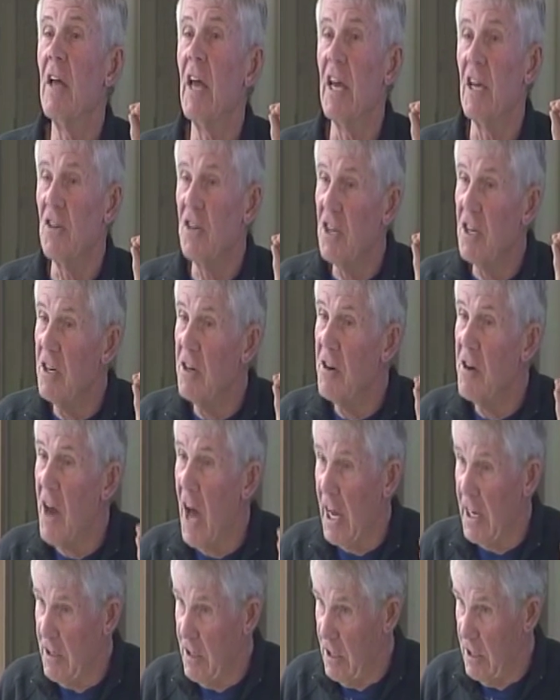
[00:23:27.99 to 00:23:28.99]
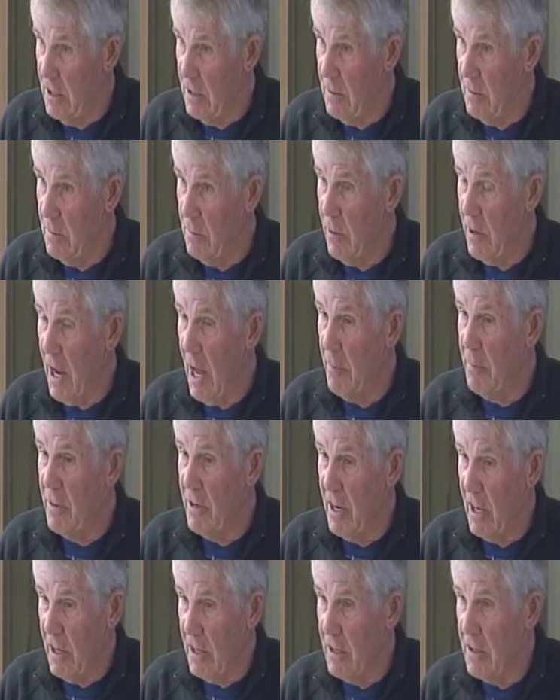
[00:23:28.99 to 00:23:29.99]
1890. What
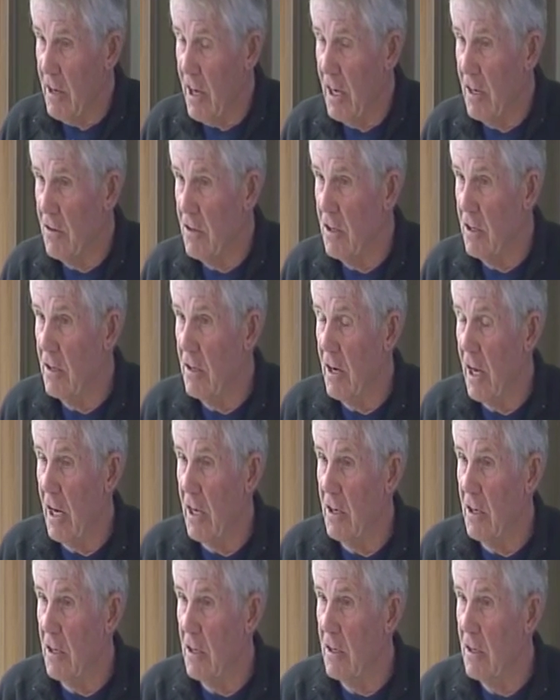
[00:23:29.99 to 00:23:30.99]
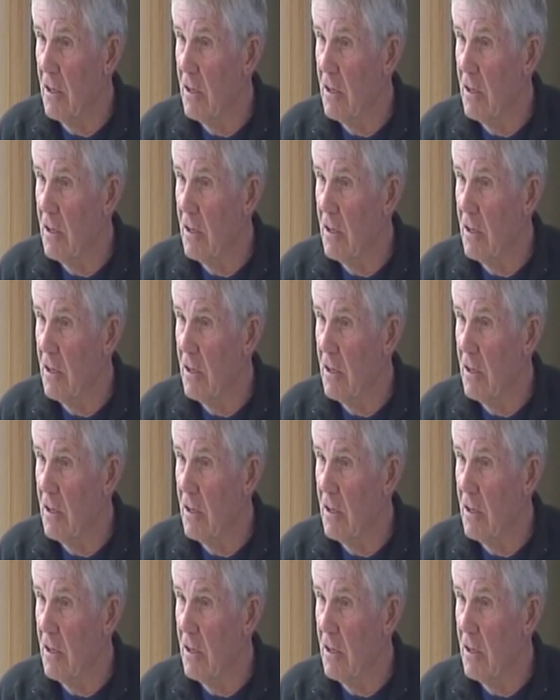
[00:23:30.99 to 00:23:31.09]
happened, Elliot, 1890?